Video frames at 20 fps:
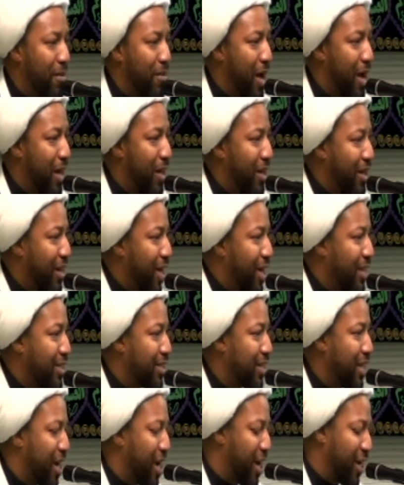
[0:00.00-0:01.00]
from Ali
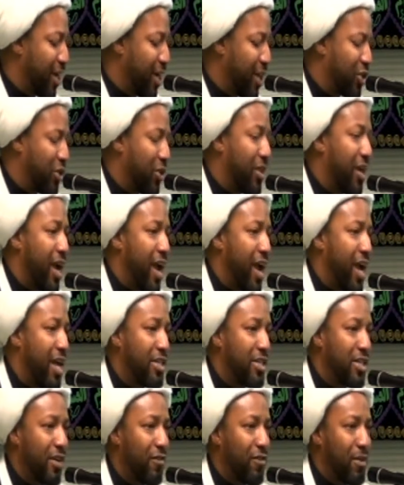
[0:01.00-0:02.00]
Asghar into the
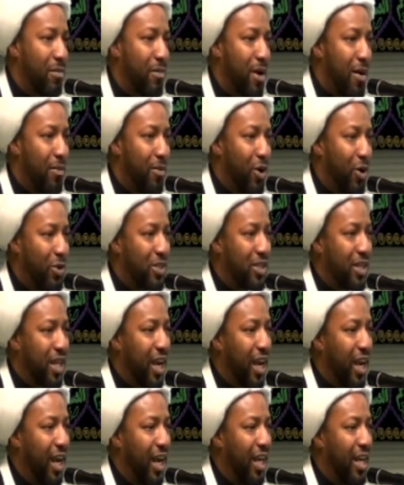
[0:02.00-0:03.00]
hands of Imam
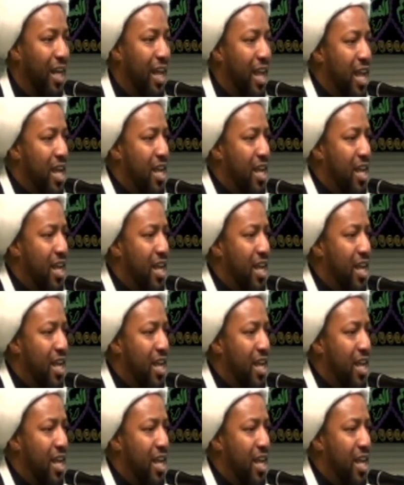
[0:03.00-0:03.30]
Hussein.